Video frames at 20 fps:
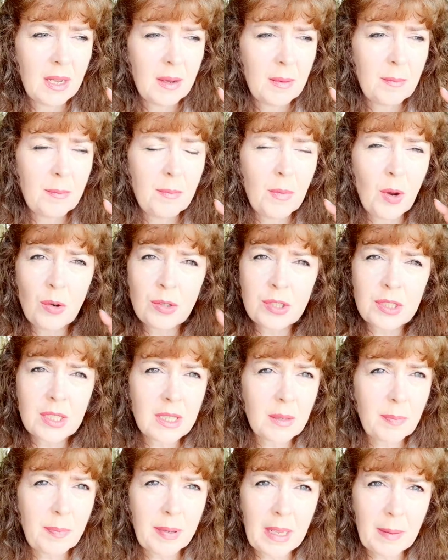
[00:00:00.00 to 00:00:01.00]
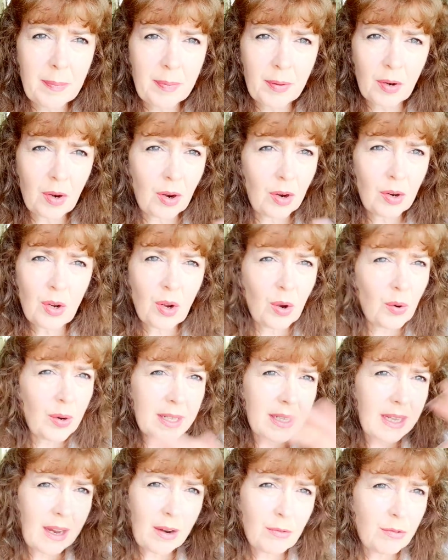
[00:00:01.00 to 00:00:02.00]
Most of the people are
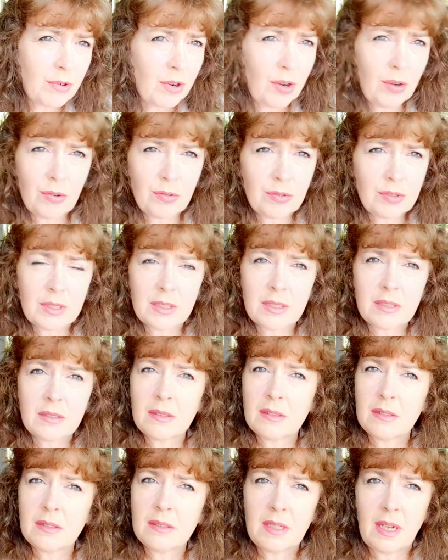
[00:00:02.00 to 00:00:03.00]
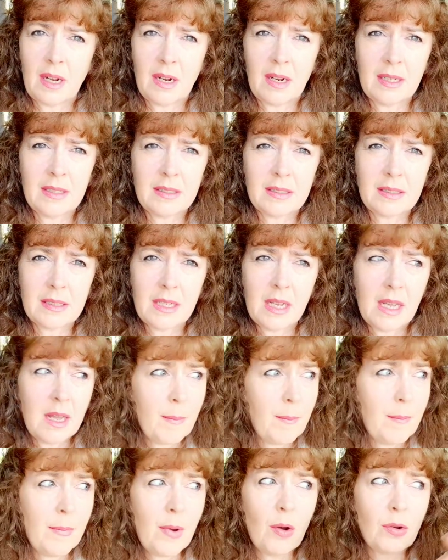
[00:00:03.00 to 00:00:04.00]
going that road, guys.
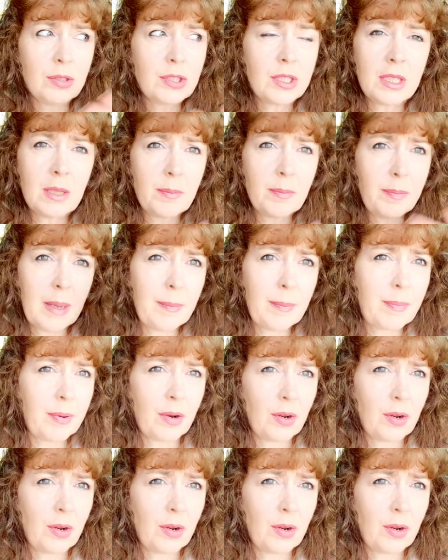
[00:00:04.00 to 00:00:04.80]
Most of the people are